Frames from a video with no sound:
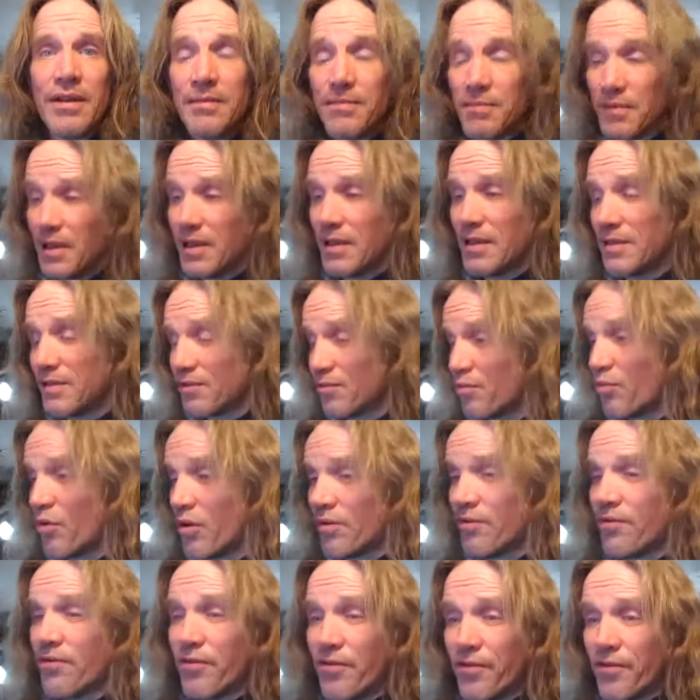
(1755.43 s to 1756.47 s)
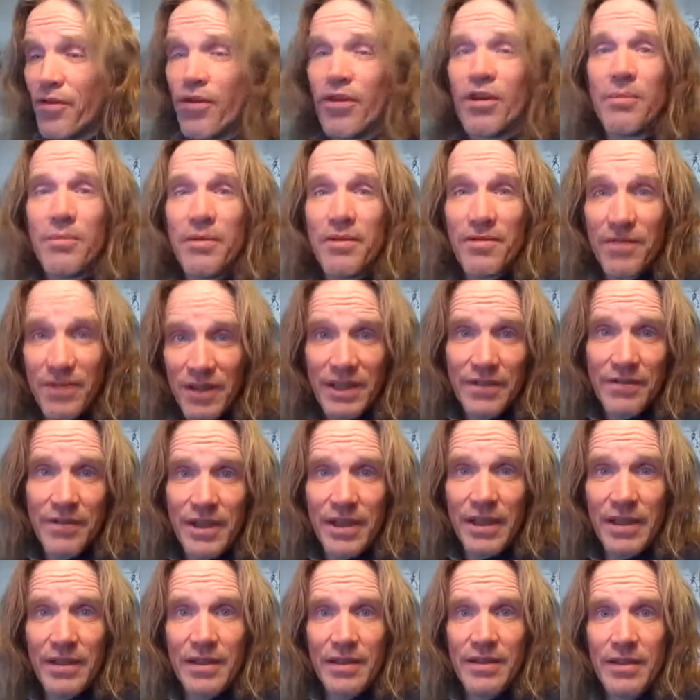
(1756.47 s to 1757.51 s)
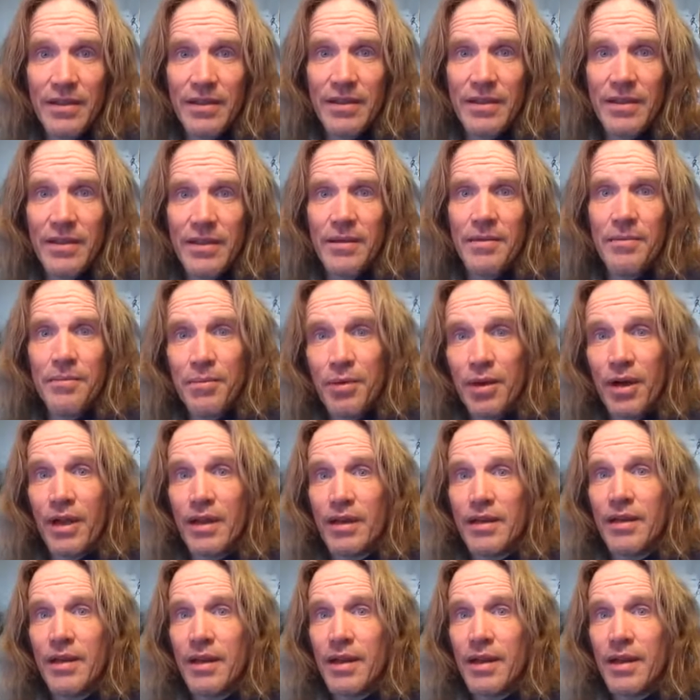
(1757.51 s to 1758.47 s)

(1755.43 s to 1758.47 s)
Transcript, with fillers: Well, it's one form of living, but